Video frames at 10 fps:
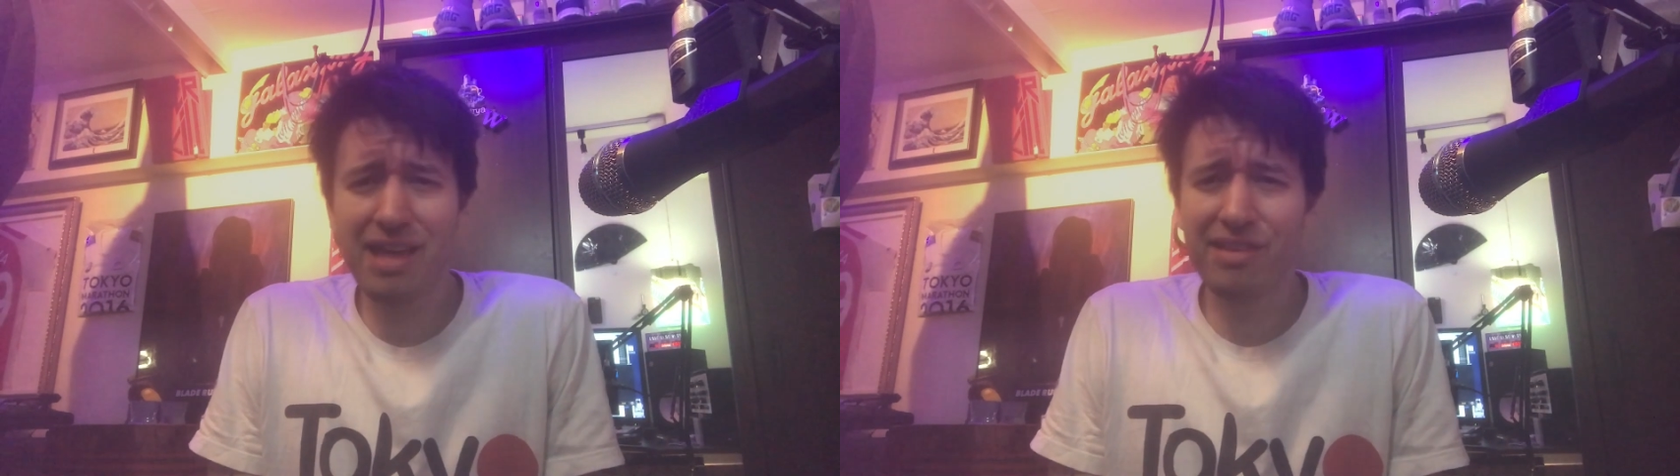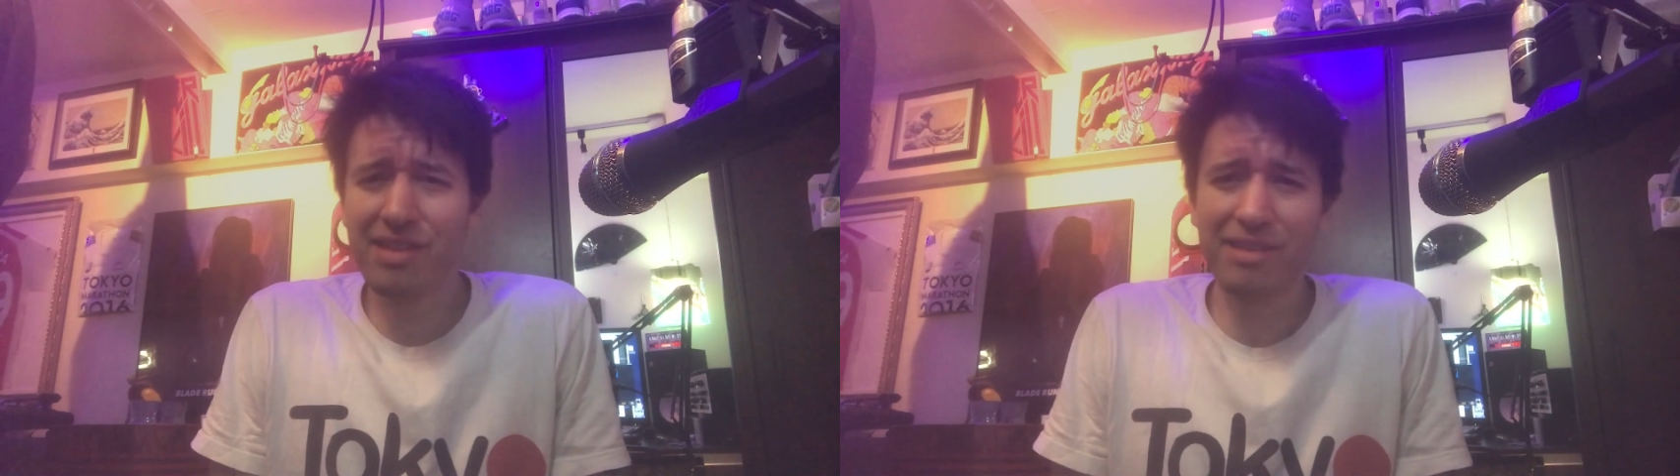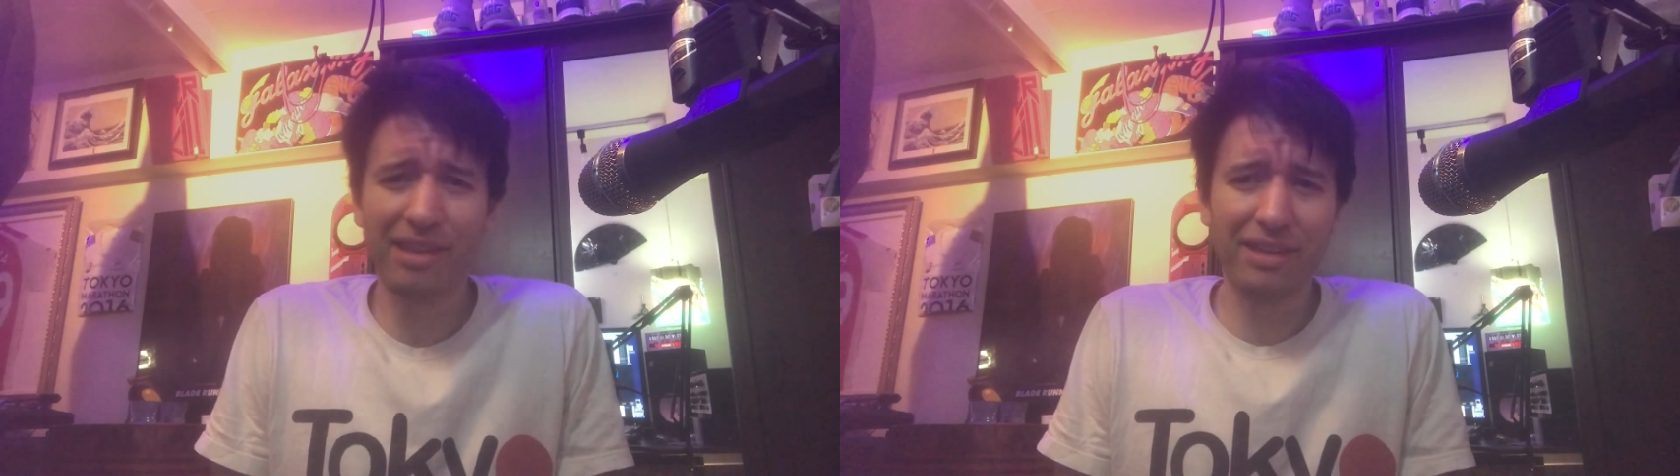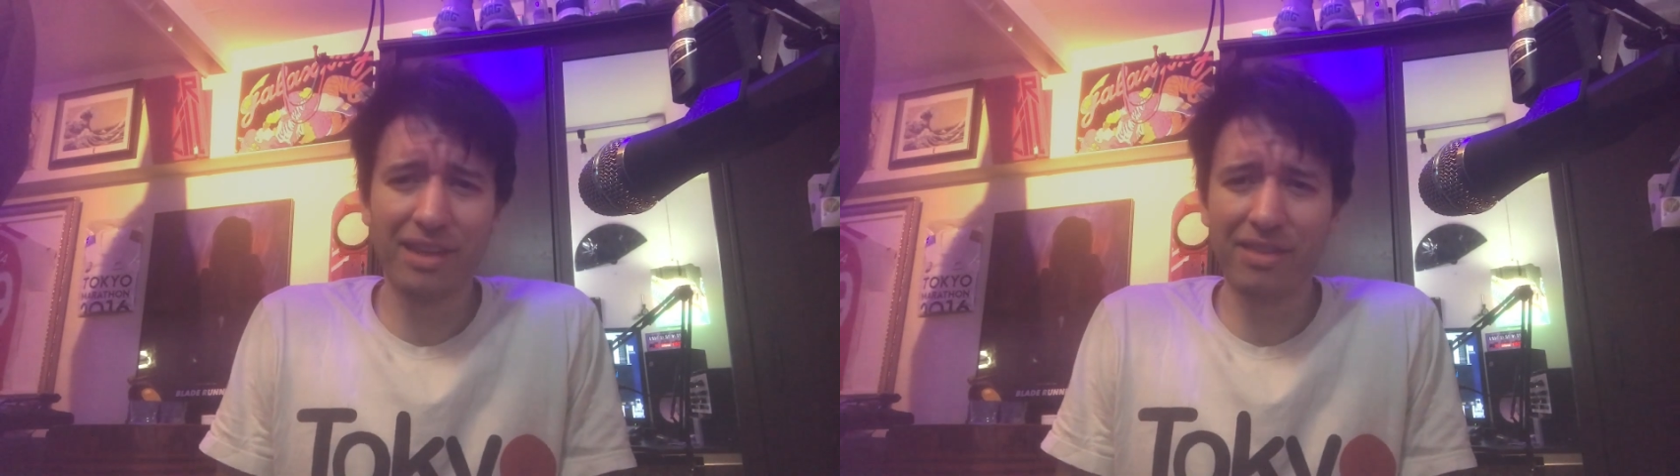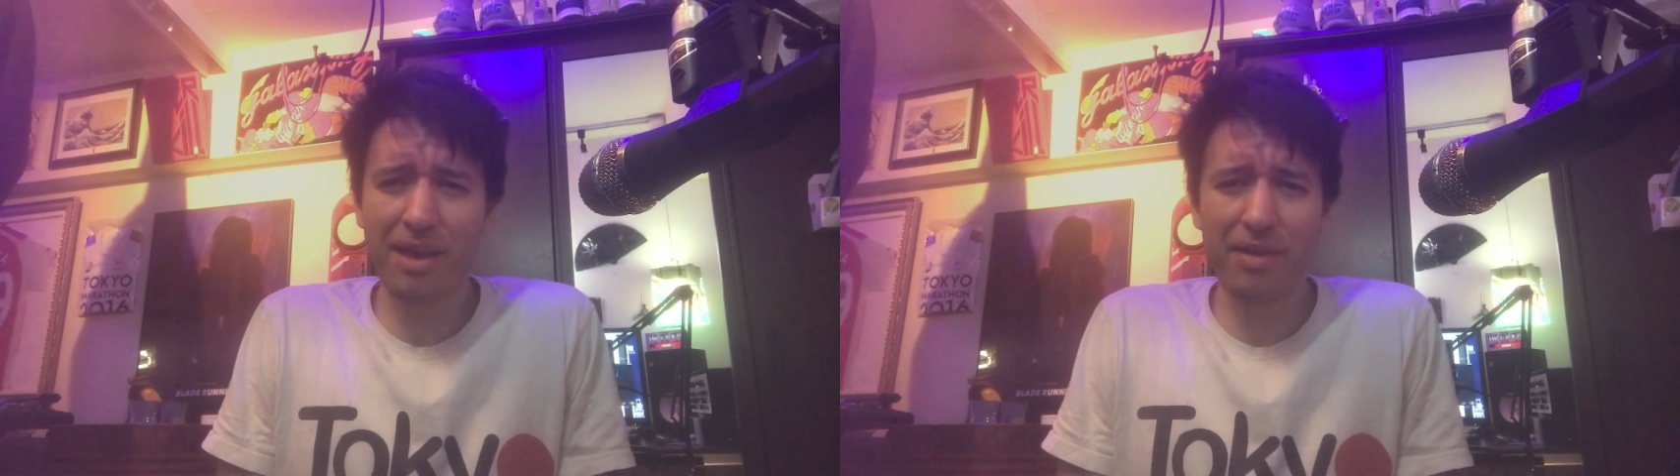
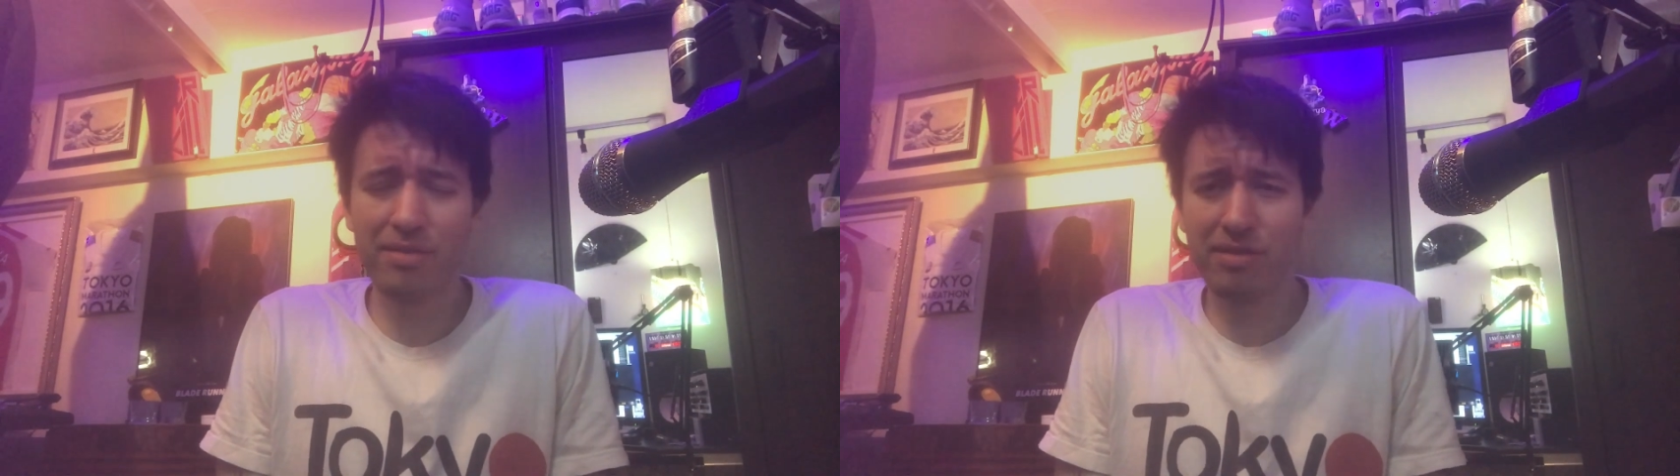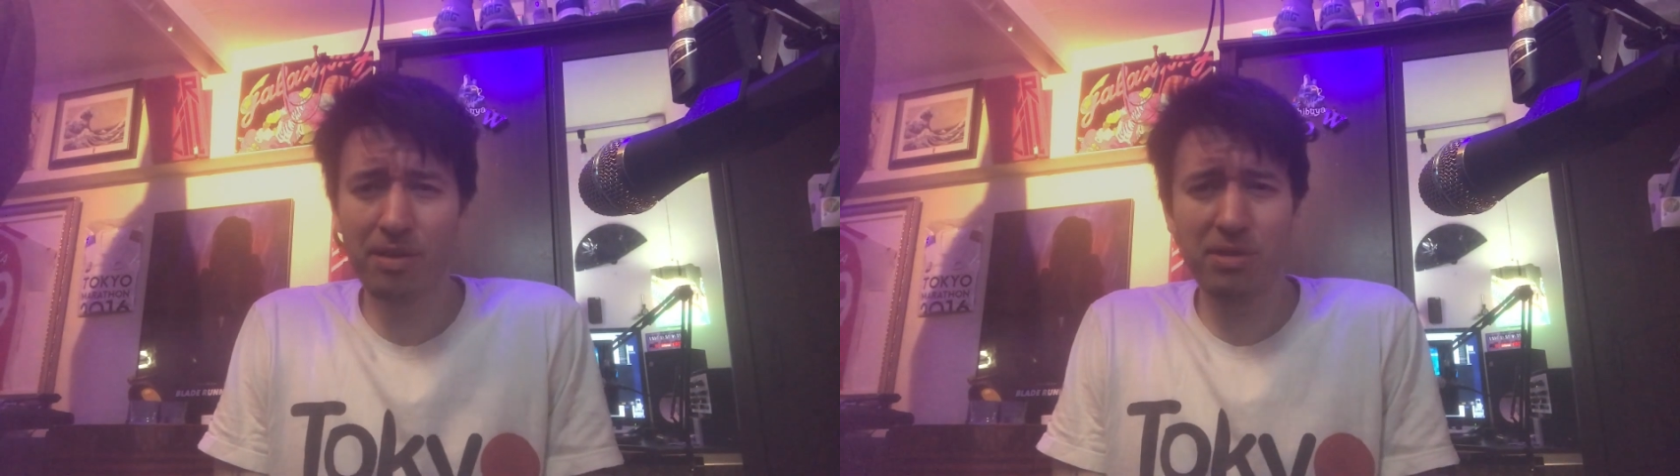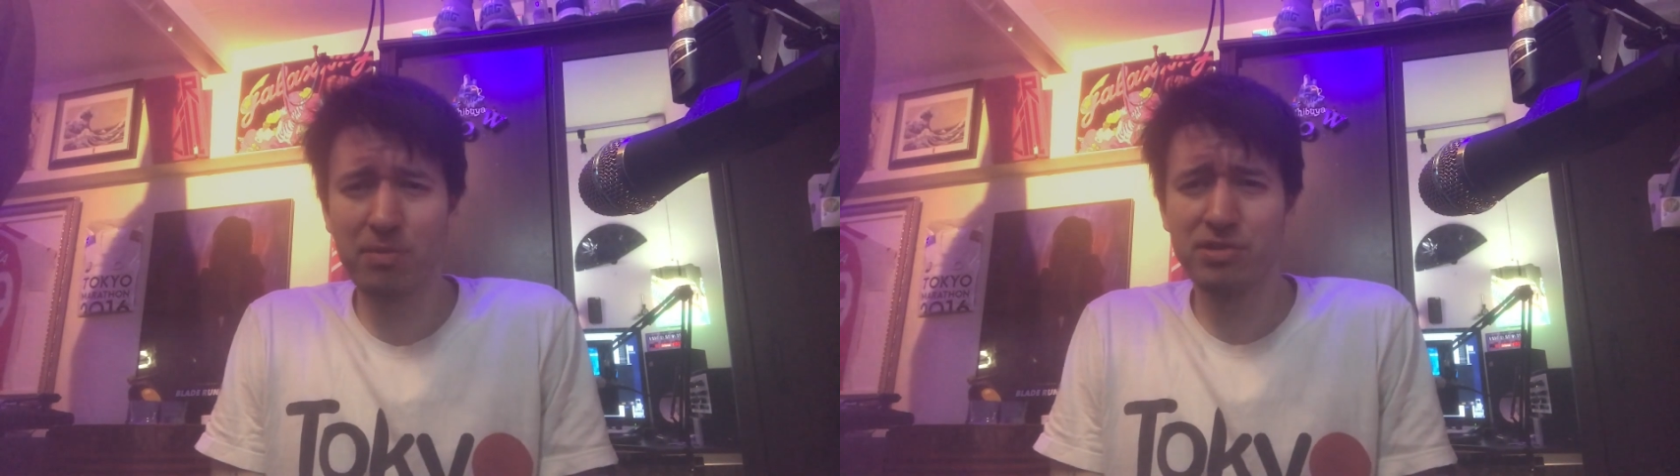aesthetically they some of them